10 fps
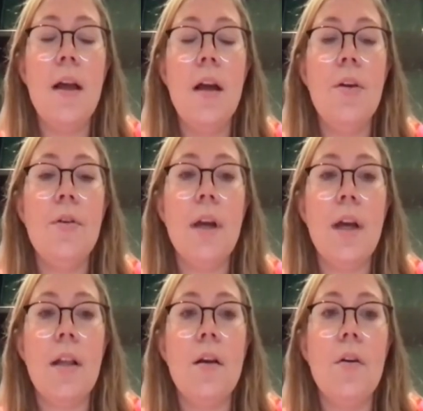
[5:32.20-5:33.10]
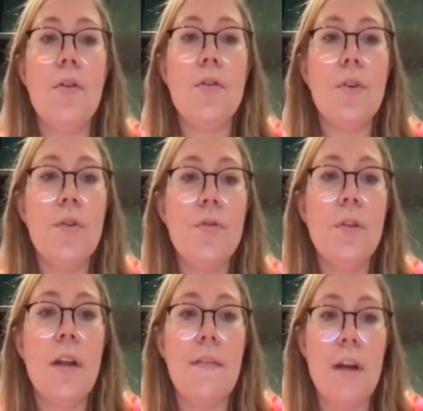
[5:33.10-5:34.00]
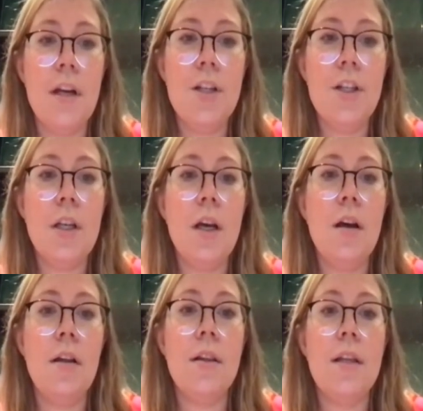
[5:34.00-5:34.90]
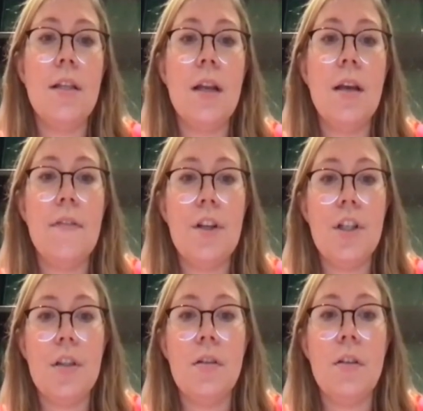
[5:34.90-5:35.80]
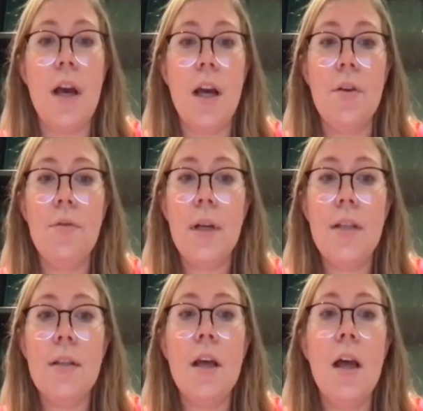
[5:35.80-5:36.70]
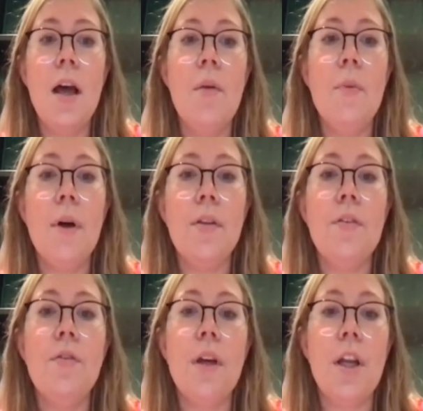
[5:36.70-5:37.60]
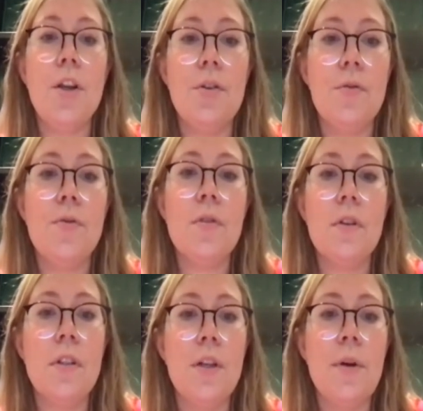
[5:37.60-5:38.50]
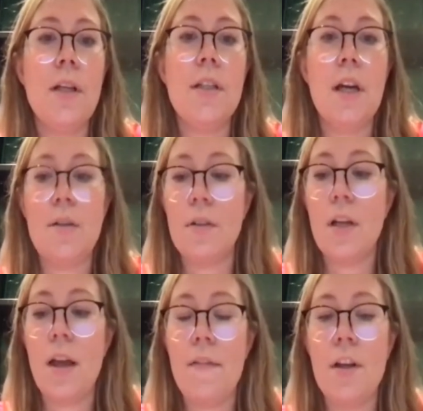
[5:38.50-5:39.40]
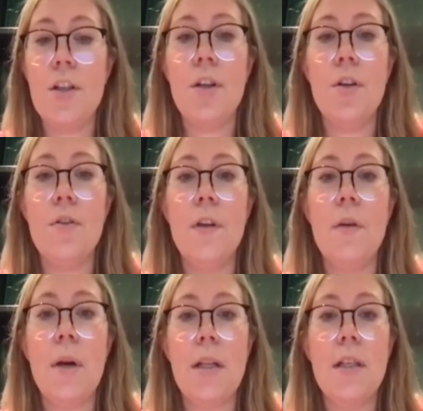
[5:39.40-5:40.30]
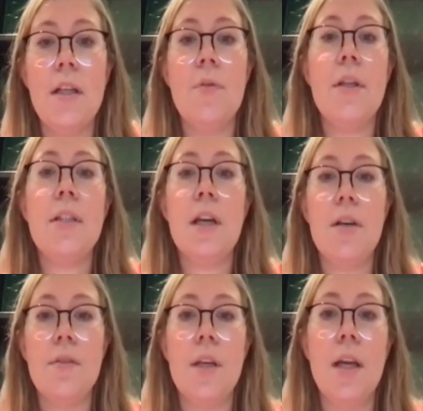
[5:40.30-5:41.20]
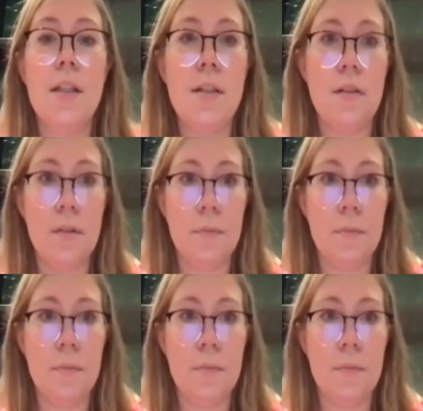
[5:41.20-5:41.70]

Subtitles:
You can also use the lavage. Nasal lavage is not accurate, but you can use direct sinus lavage using maxillary sinus catheter.